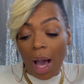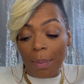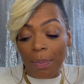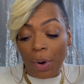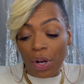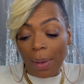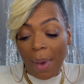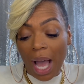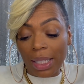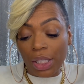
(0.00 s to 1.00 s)

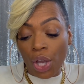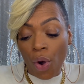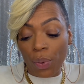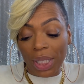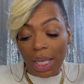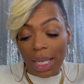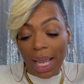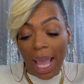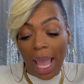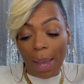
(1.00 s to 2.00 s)
bergamot, coconut,
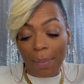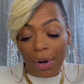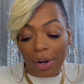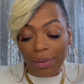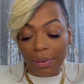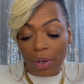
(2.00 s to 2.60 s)
amber.